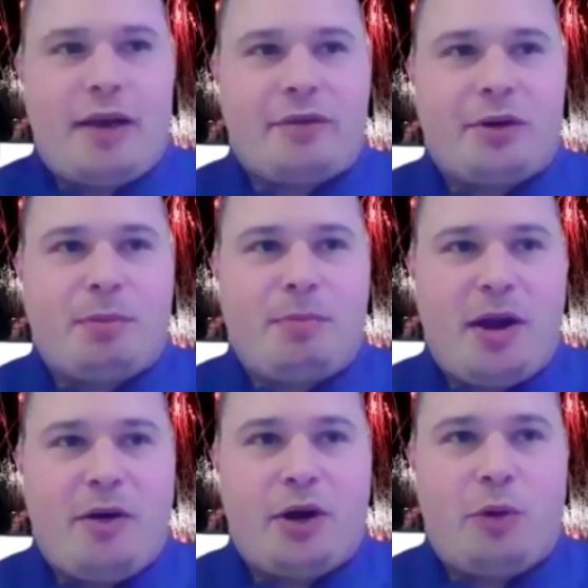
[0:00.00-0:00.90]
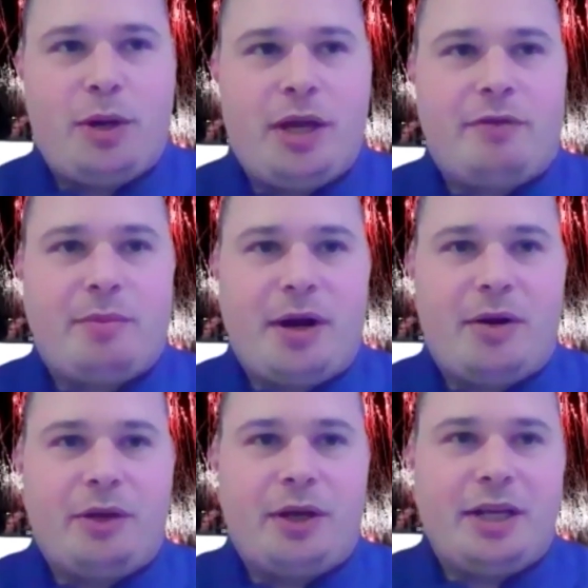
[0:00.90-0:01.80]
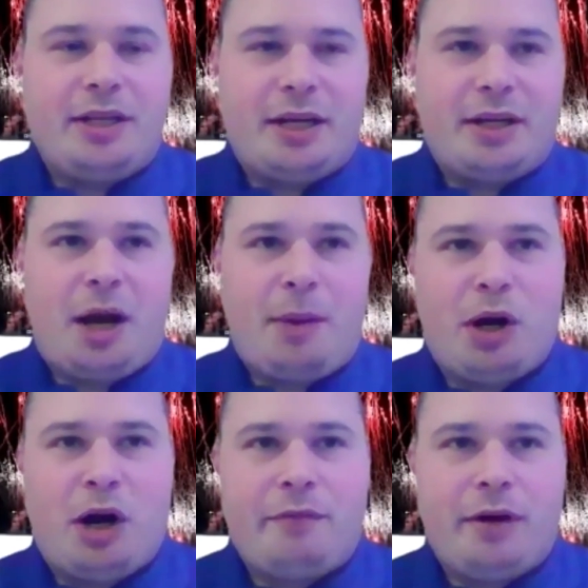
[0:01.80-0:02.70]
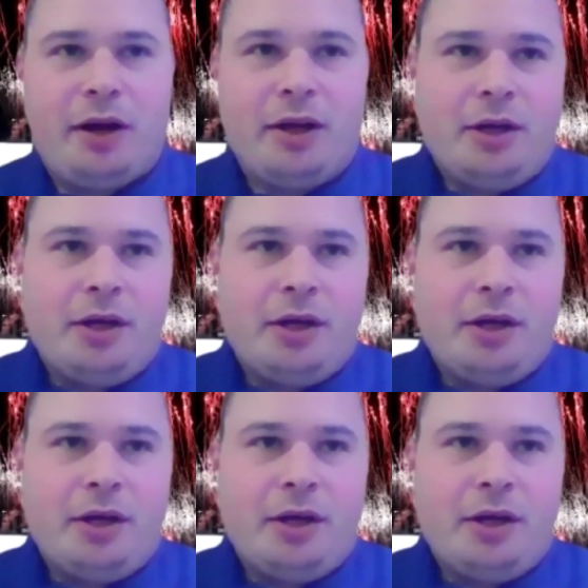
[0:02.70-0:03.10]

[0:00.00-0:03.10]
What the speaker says: after preparing all week for Maryland and coming off a